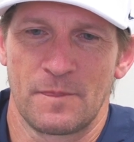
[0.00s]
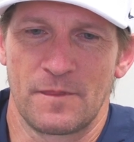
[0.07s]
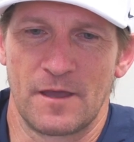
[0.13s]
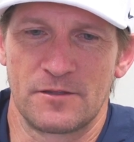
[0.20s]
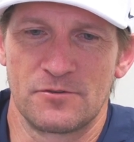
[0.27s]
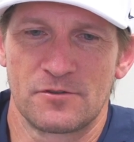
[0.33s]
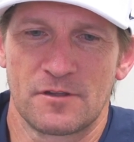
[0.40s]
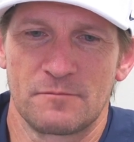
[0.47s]

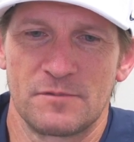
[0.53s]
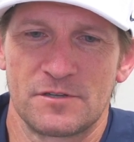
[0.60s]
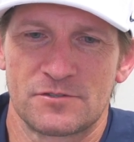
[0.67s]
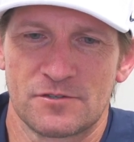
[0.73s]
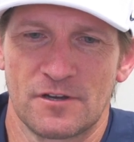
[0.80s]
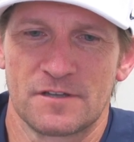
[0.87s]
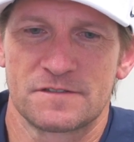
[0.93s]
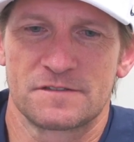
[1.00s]
that you can be
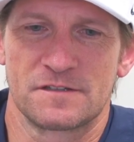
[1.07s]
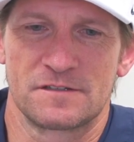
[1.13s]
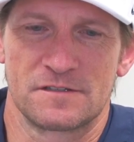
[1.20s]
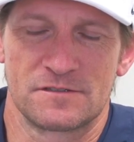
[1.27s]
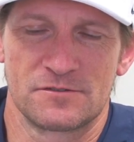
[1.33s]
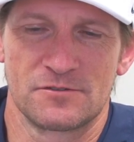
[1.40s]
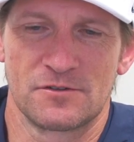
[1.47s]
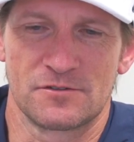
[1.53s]
trusted to
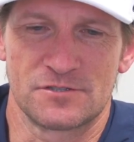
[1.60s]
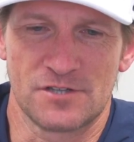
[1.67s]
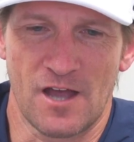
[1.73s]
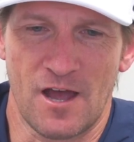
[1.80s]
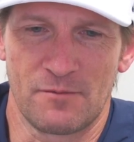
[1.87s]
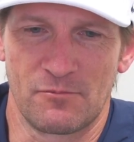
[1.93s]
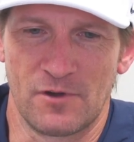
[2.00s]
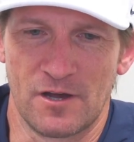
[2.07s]
do your
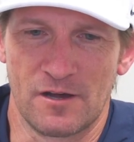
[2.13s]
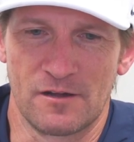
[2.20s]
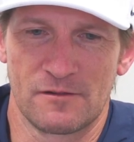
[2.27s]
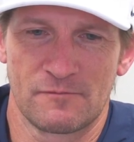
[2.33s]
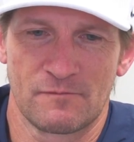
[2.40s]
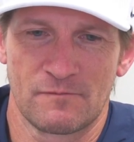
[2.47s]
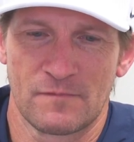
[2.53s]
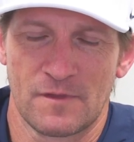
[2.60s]
job
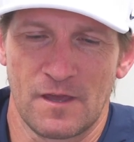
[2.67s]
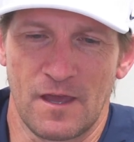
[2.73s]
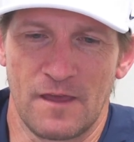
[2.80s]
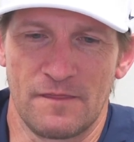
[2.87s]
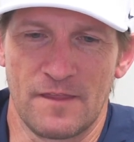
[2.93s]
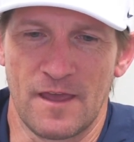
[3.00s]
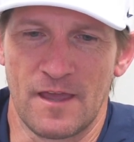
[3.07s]
well and